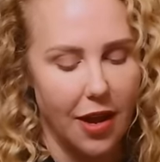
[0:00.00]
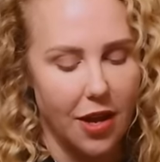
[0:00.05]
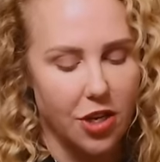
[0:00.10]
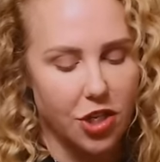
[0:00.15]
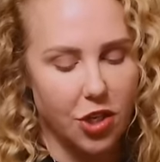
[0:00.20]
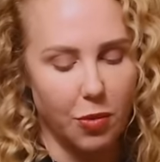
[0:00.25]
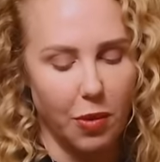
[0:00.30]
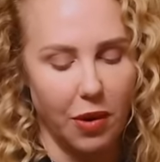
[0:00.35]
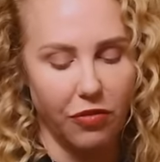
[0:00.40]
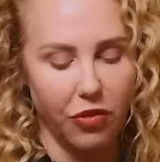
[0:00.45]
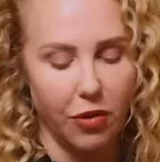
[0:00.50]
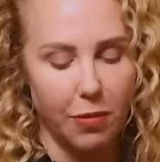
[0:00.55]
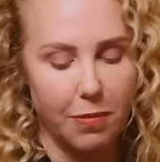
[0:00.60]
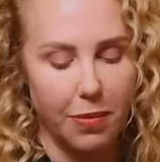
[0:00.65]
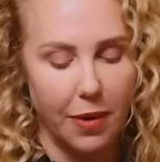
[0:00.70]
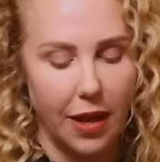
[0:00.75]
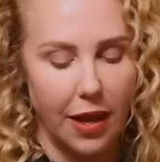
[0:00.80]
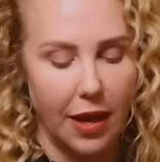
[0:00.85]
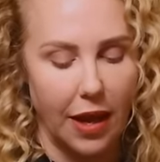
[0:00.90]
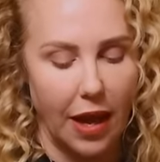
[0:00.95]
She went from
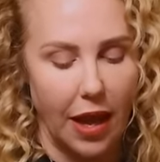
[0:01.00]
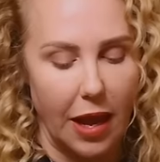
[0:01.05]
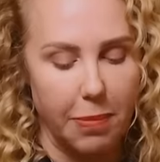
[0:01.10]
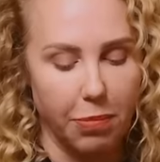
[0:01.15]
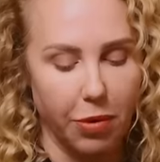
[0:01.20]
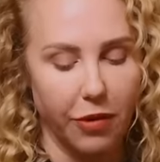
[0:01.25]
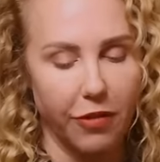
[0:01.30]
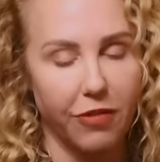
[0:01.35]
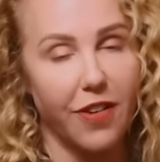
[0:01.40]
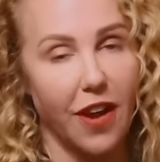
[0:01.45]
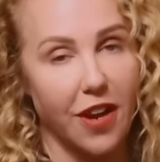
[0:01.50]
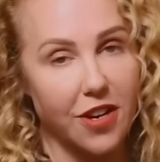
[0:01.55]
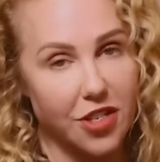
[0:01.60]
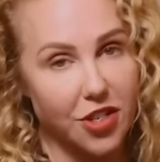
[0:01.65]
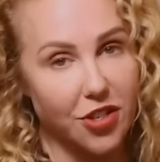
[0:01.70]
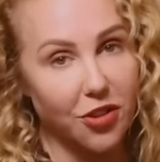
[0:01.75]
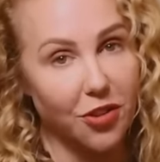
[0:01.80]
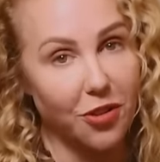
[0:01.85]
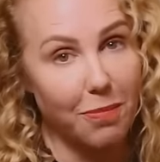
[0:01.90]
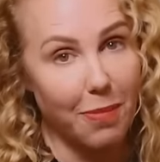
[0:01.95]
being a
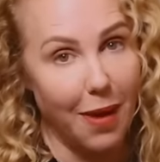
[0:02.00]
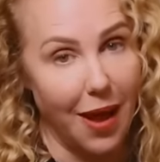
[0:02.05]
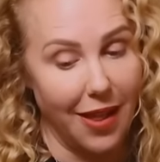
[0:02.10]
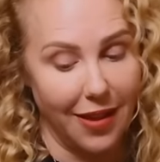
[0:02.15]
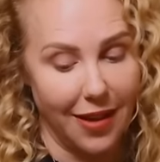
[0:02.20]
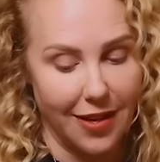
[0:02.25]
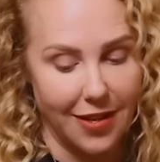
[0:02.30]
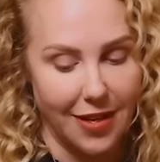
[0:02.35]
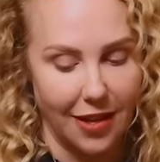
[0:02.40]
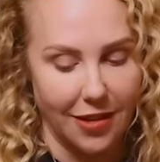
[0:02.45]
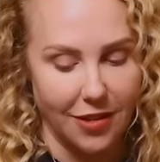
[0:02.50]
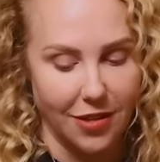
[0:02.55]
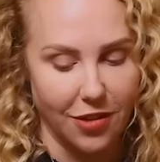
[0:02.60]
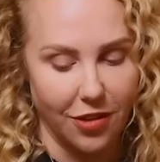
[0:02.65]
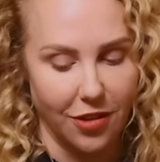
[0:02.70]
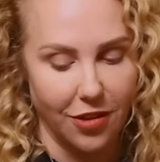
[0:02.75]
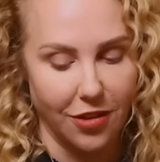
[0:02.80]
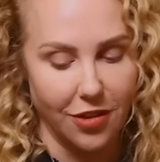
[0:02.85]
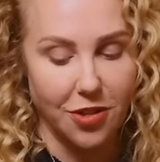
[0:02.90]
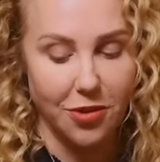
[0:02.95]
professional ballet
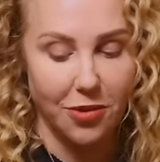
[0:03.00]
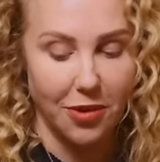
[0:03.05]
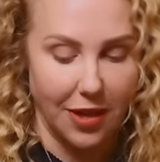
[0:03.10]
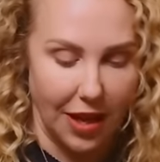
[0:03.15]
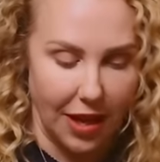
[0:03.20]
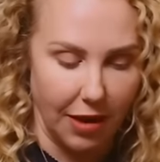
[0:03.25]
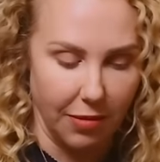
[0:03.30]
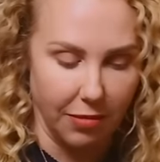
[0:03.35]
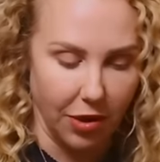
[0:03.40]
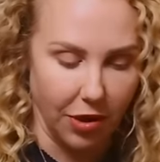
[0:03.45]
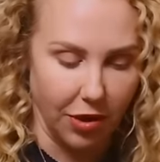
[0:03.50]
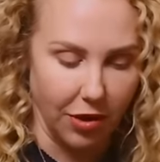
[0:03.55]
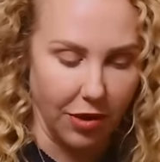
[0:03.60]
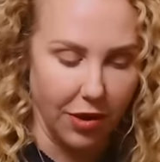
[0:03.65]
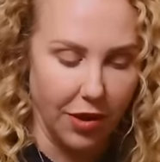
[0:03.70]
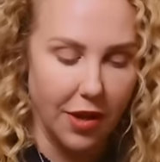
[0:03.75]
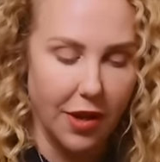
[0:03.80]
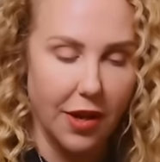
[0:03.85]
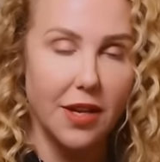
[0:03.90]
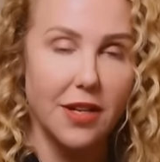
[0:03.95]
dancer to a cam
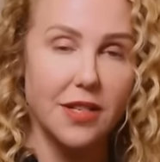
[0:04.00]
girl